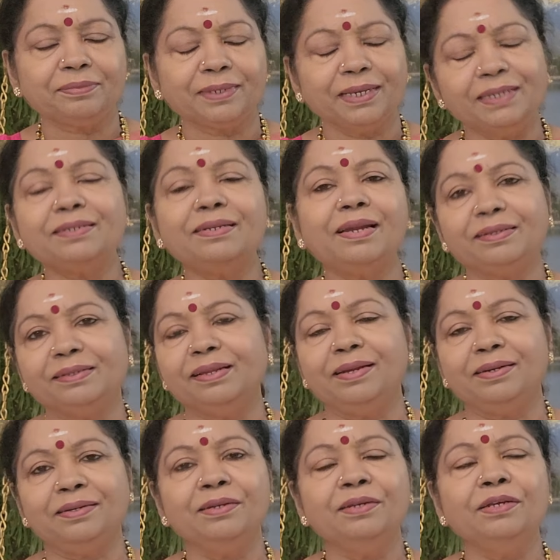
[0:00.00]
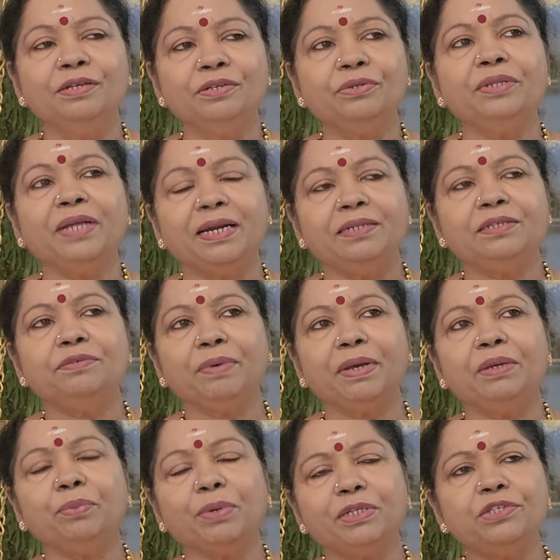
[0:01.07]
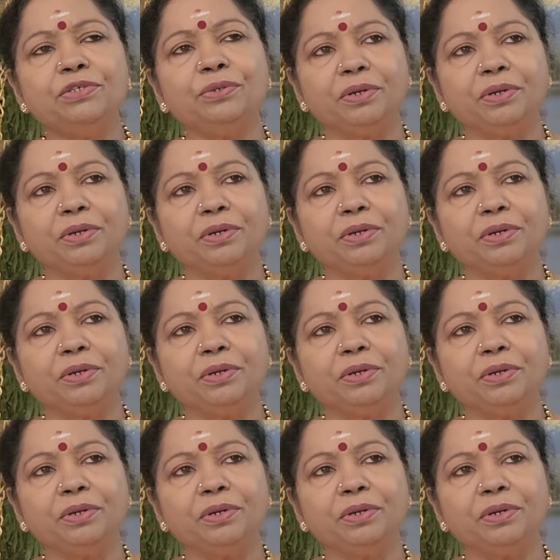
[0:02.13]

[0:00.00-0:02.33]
It's like that. So that is why once